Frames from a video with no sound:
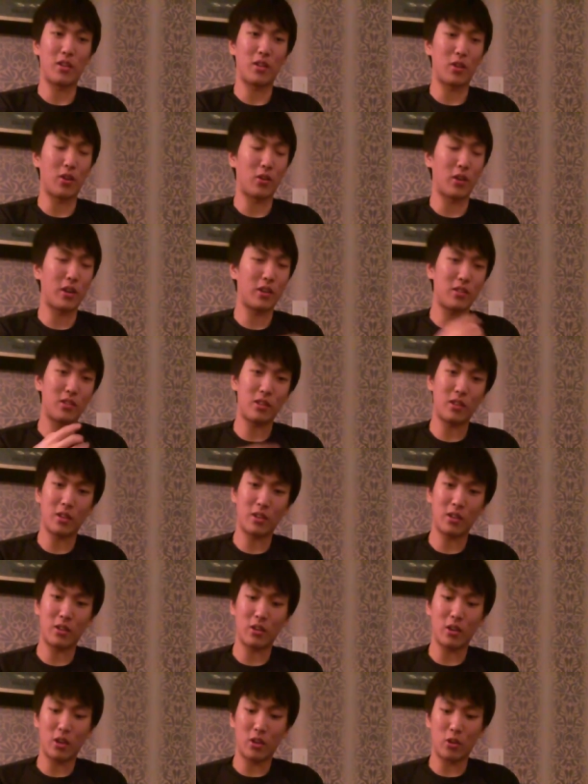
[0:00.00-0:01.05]
You know, I
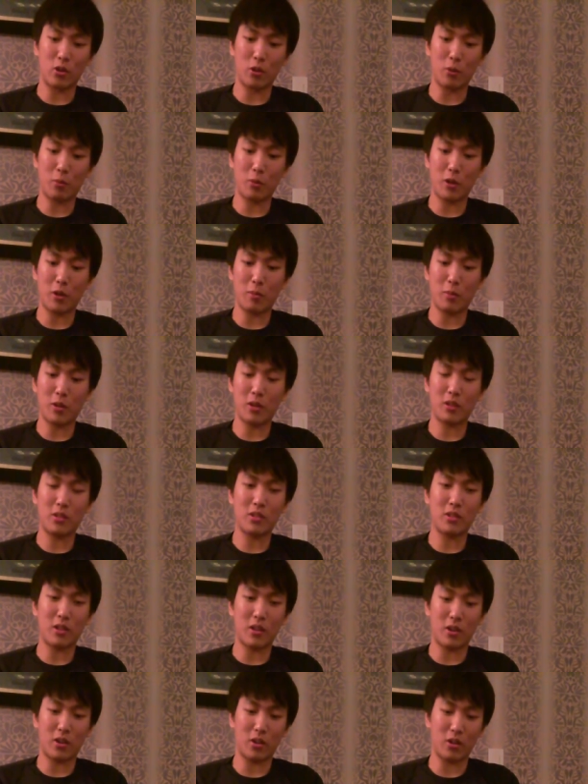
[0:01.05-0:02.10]
see European
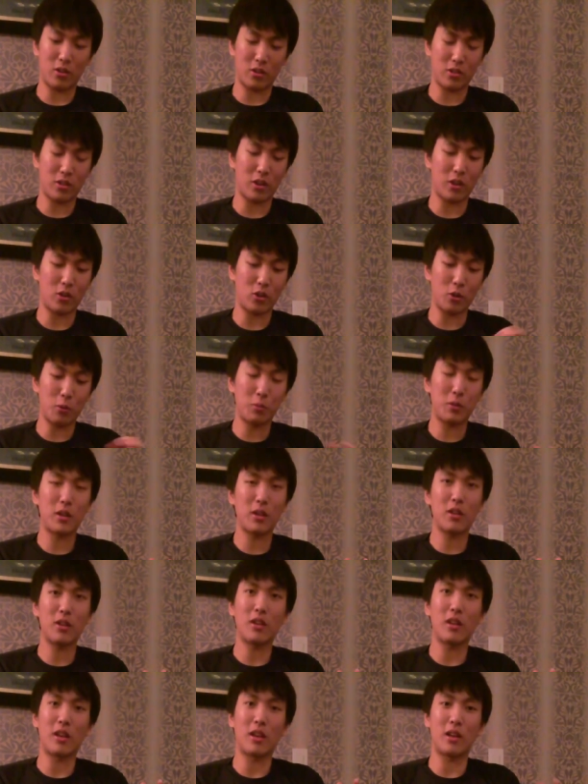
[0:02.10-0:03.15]

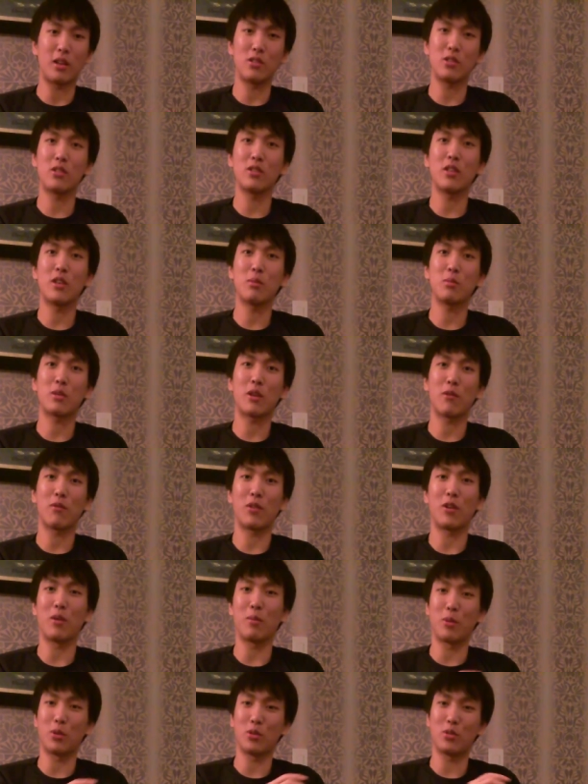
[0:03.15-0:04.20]
and Asian teams get
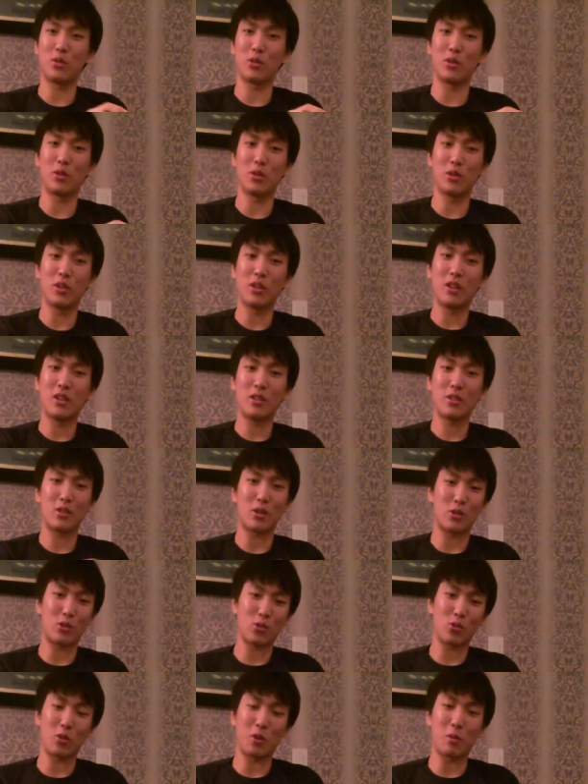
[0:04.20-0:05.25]
very emotional,
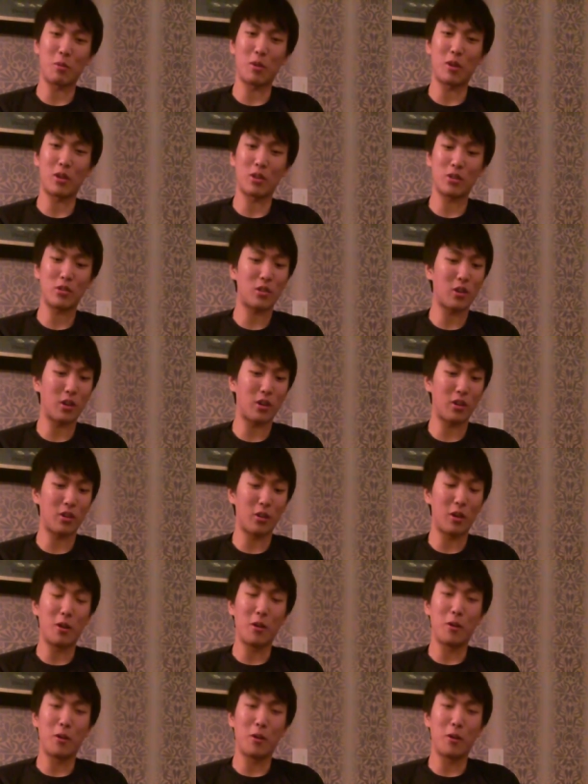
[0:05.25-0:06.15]
start screaming, start